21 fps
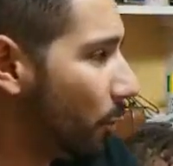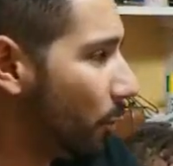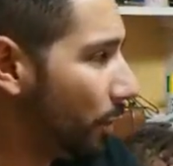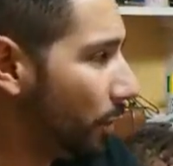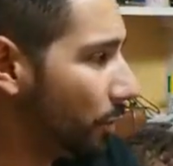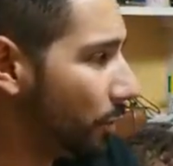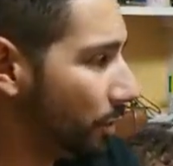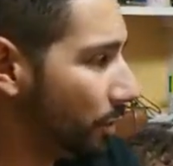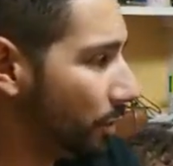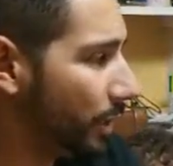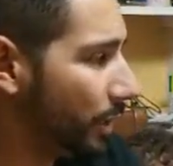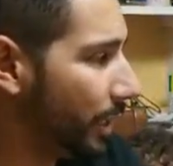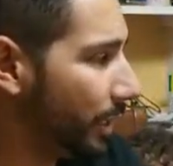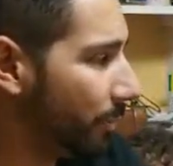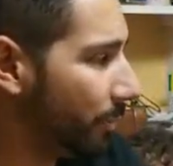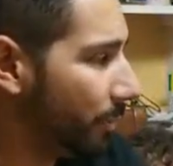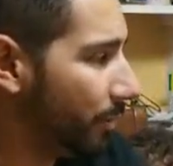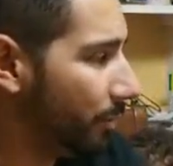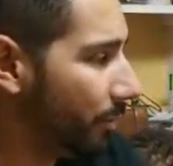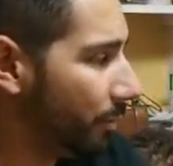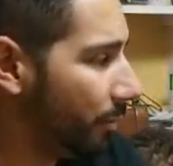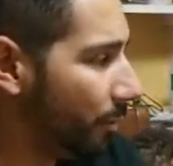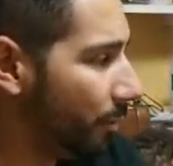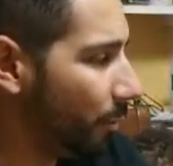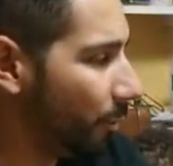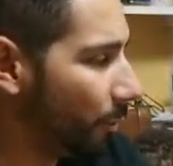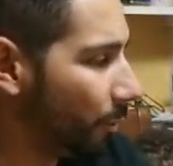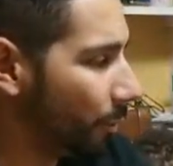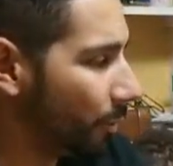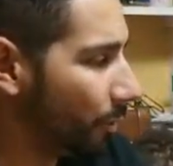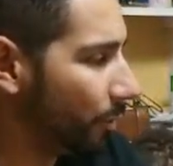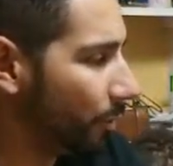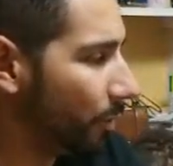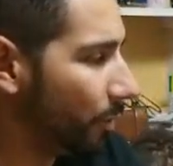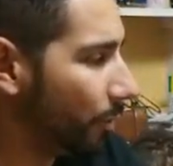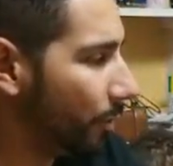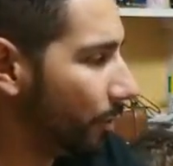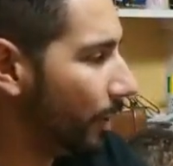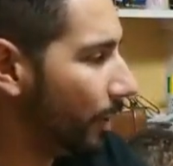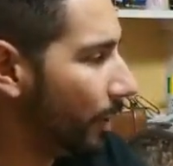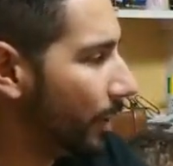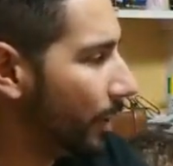Windows 10 before, so
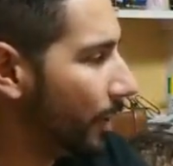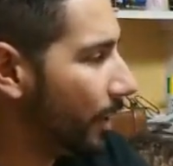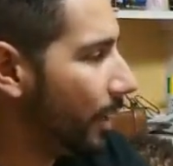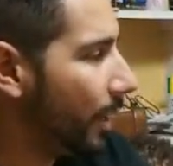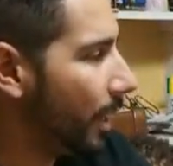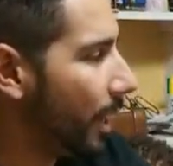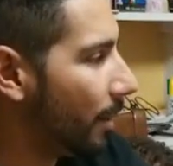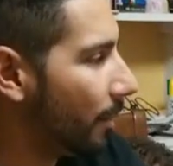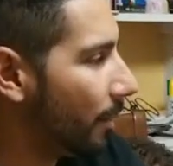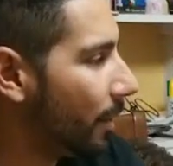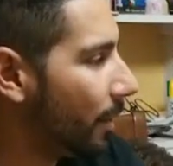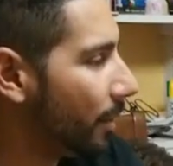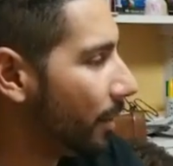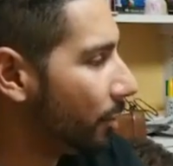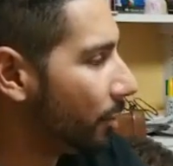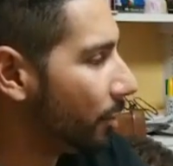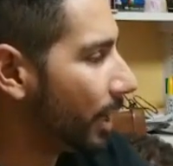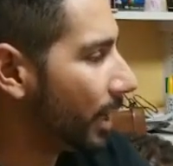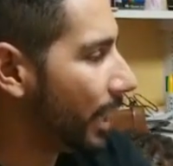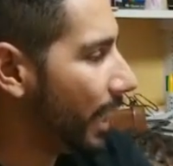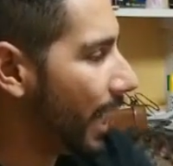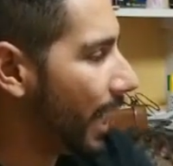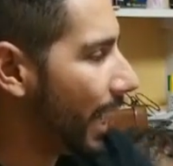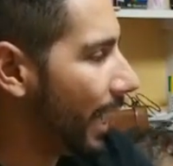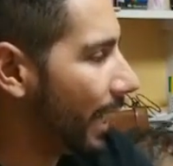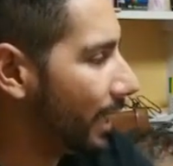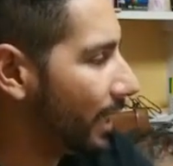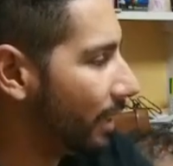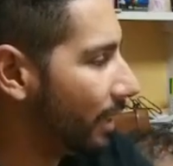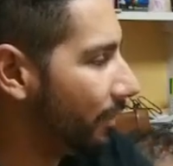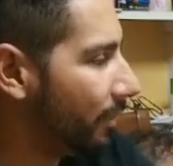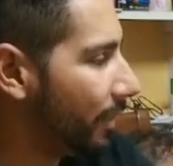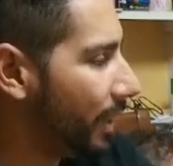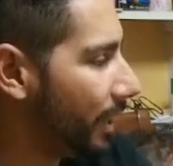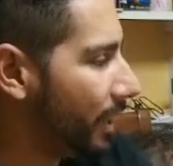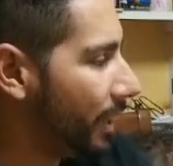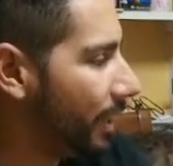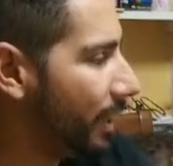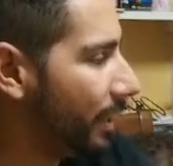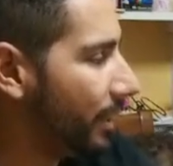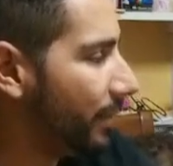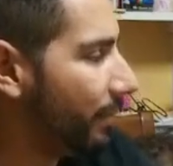I'm gonna try to activate
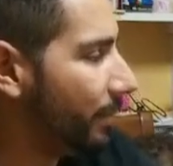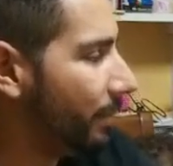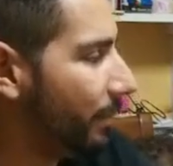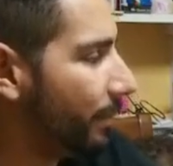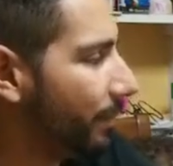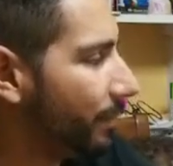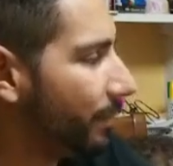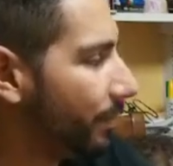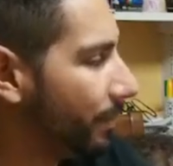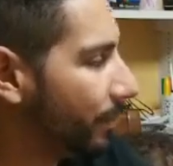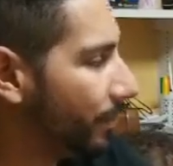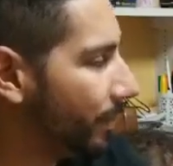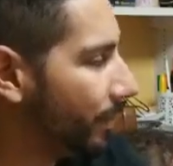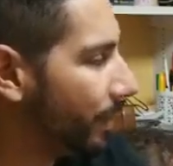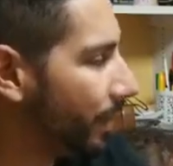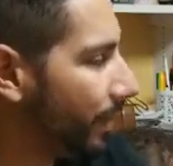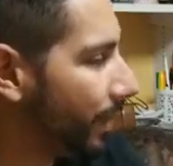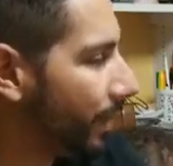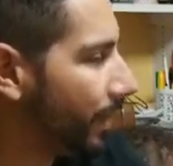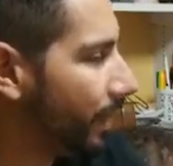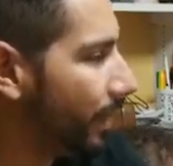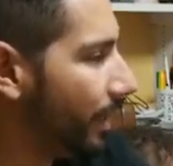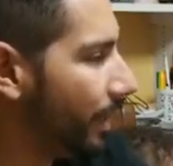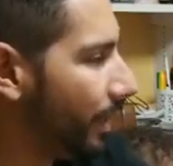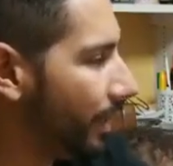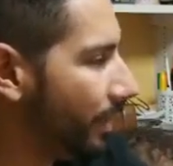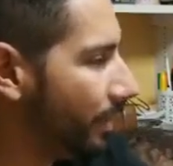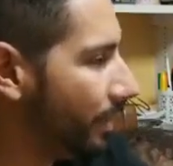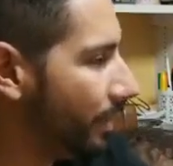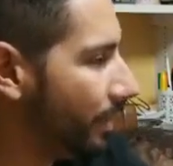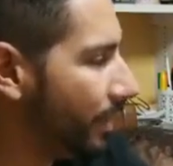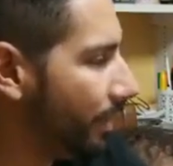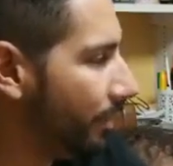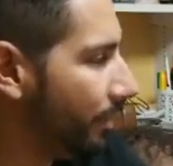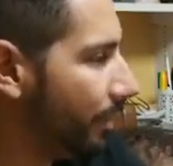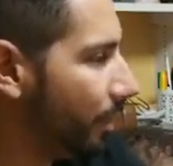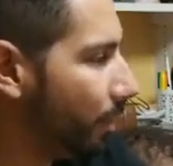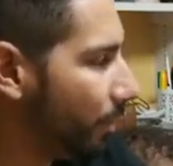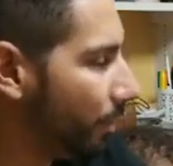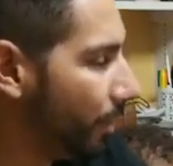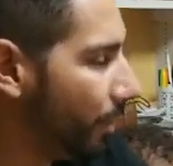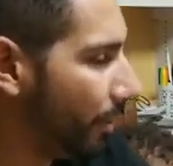it and see if
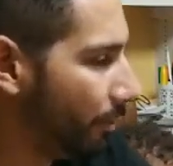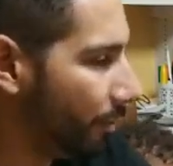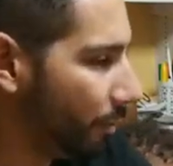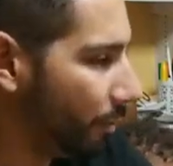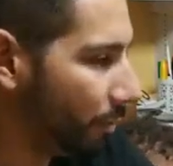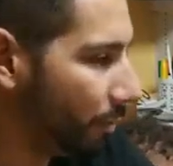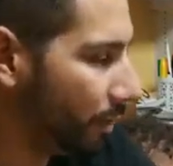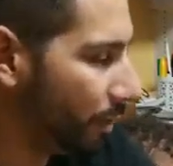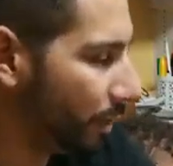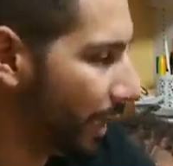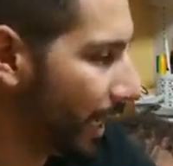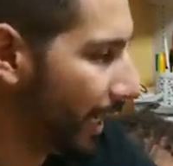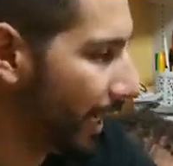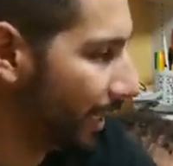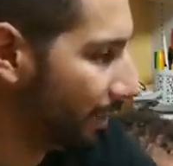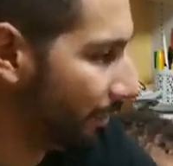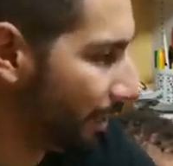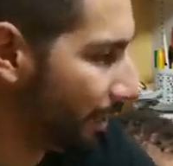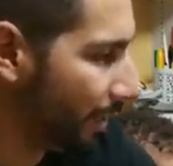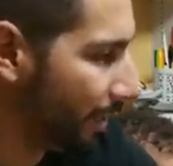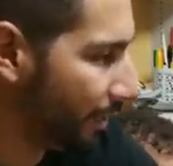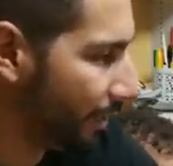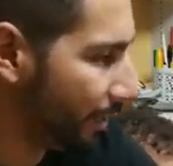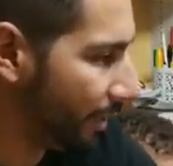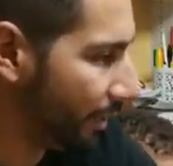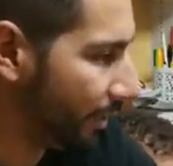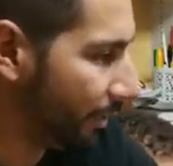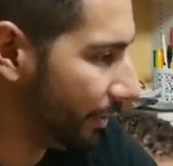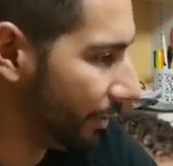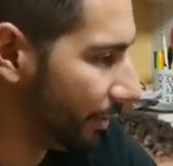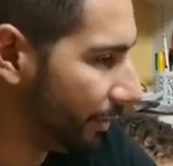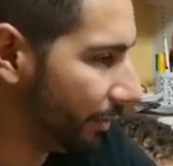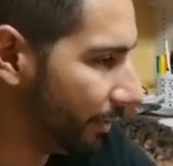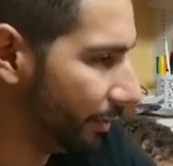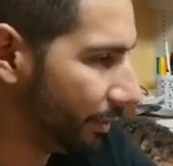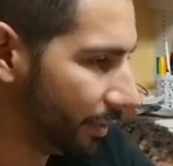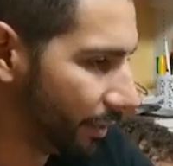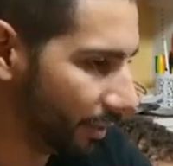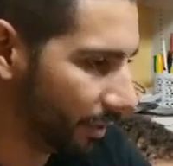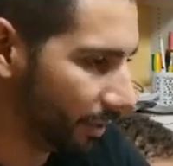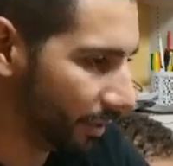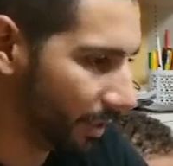it'll just activate itself,
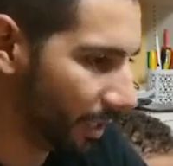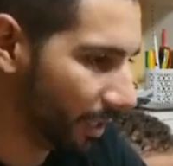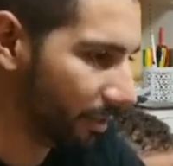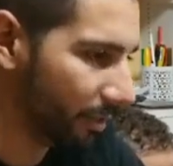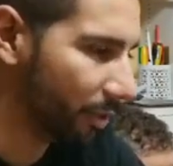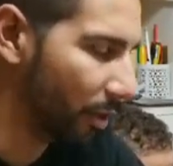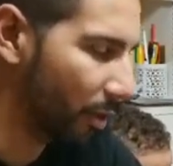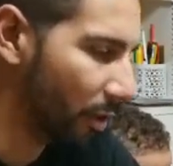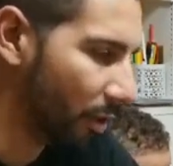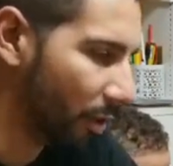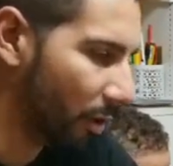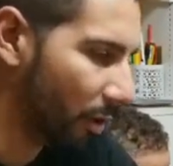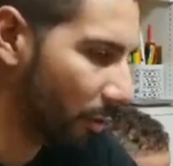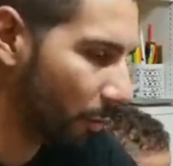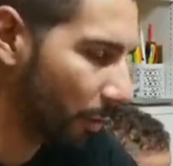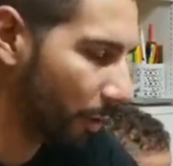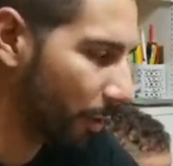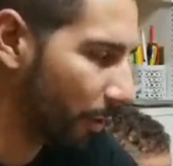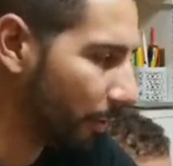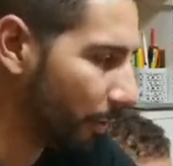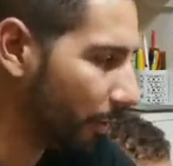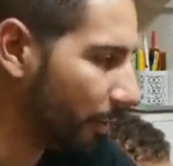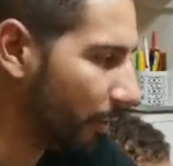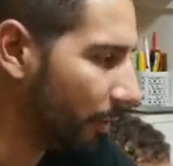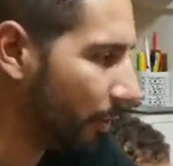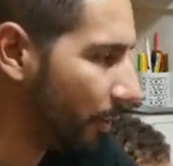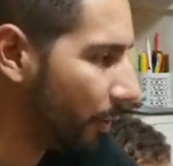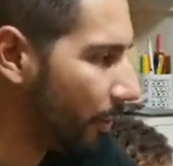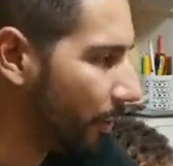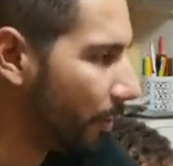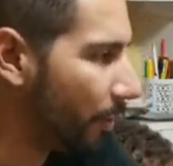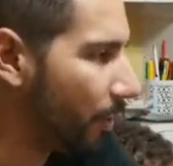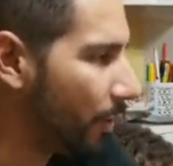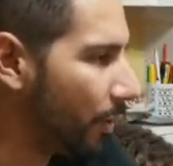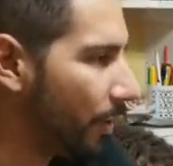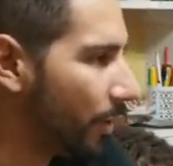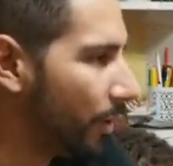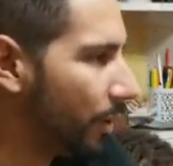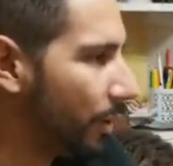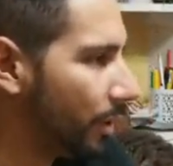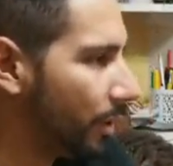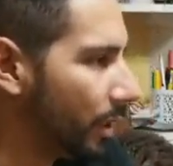because sometimes the hardware
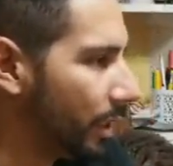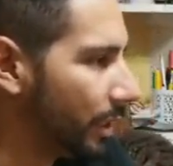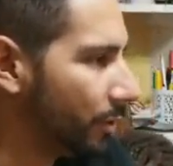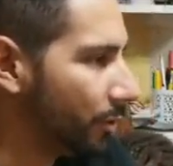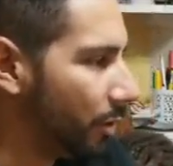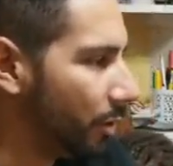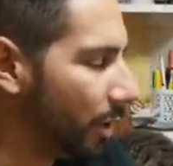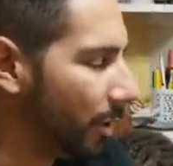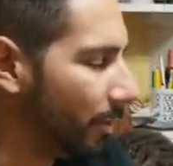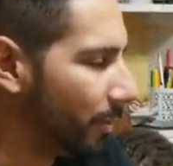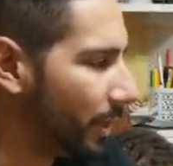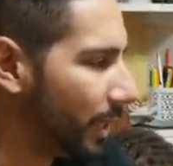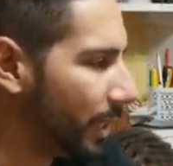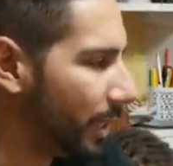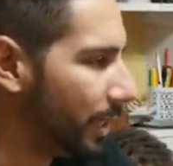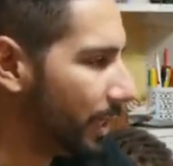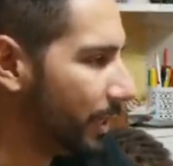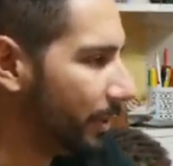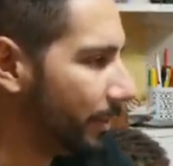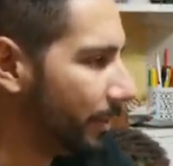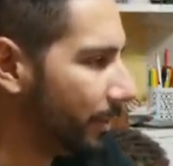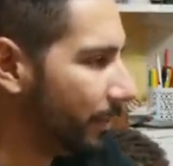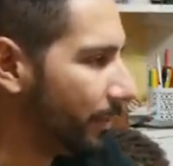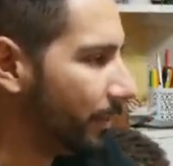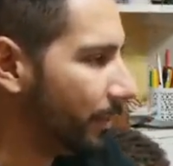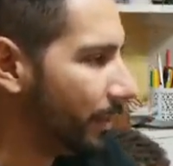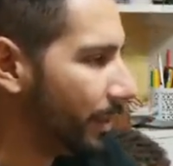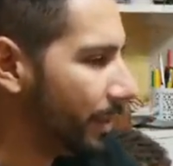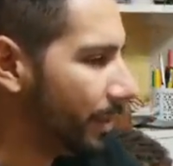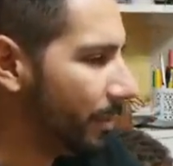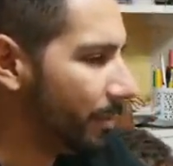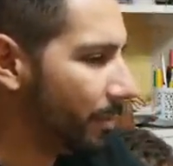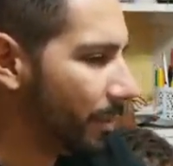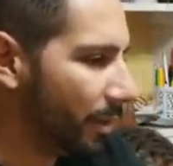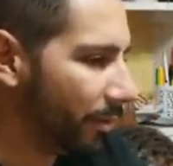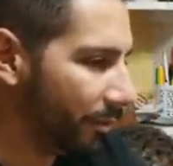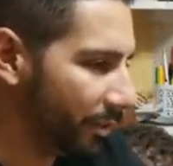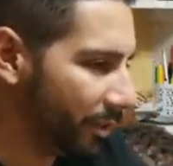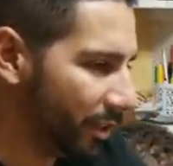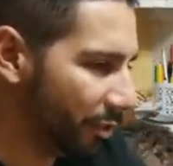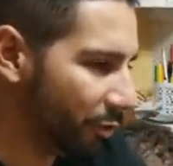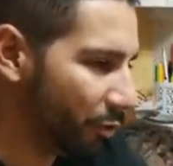lets you update it. But if
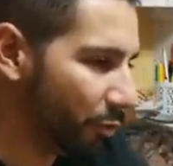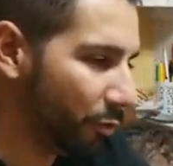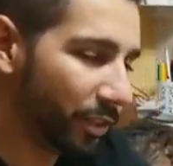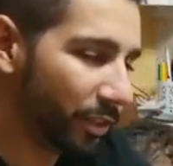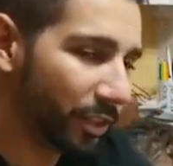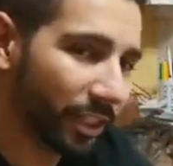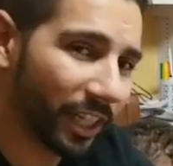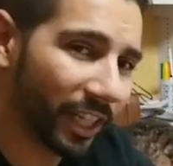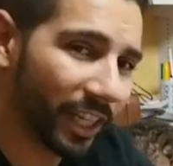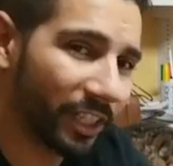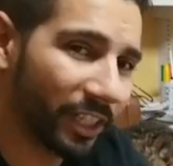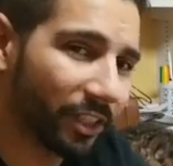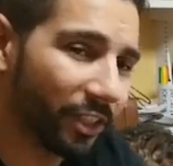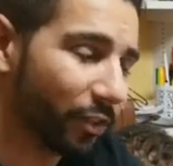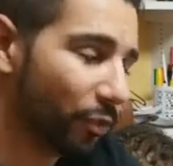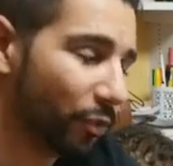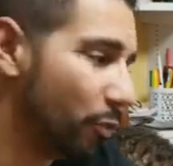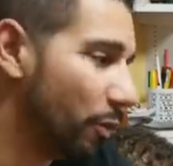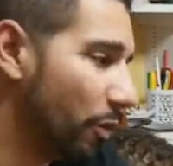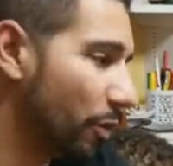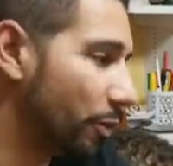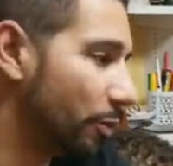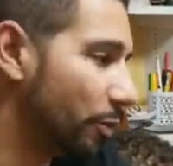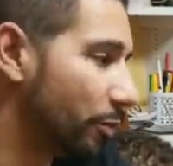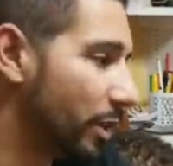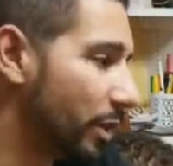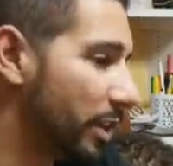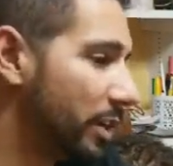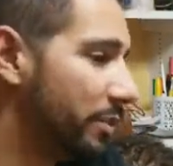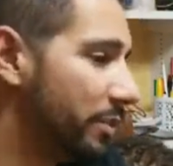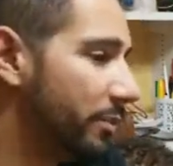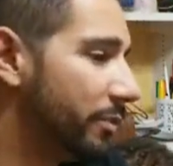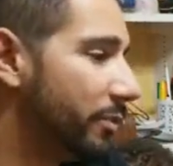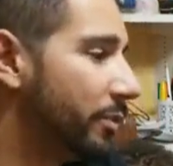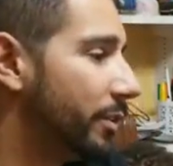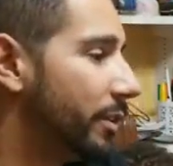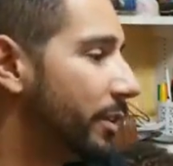it's a new installation, new hard drive,